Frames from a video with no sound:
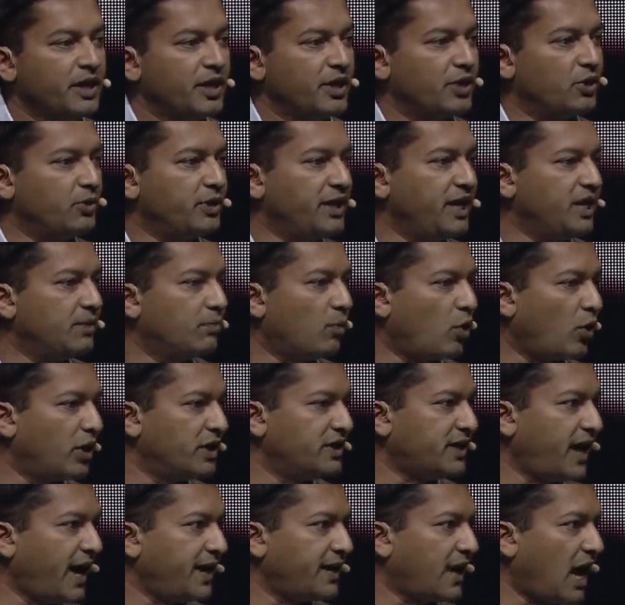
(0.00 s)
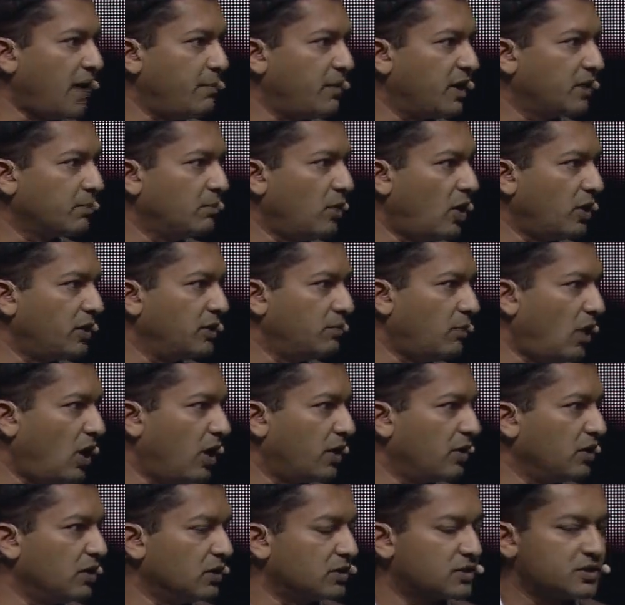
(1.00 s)
you need more dynamic
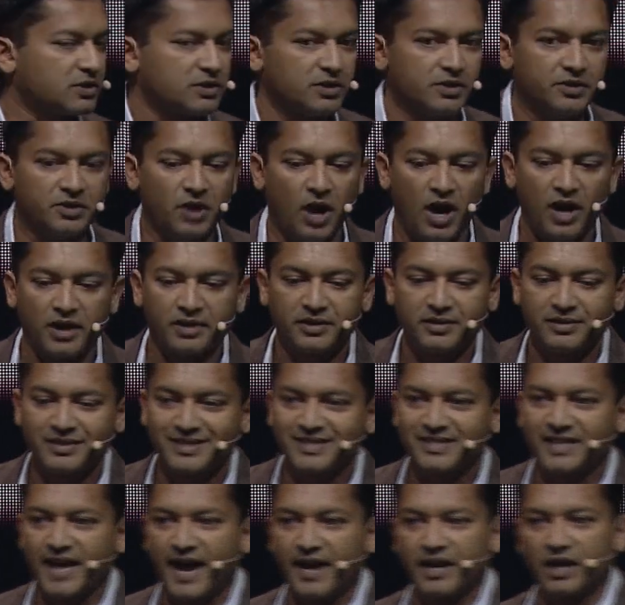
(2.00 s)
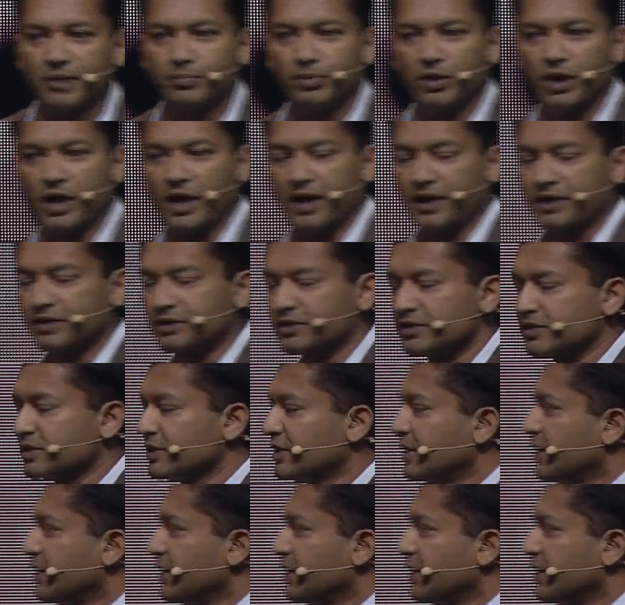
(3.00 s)
models, not static plans.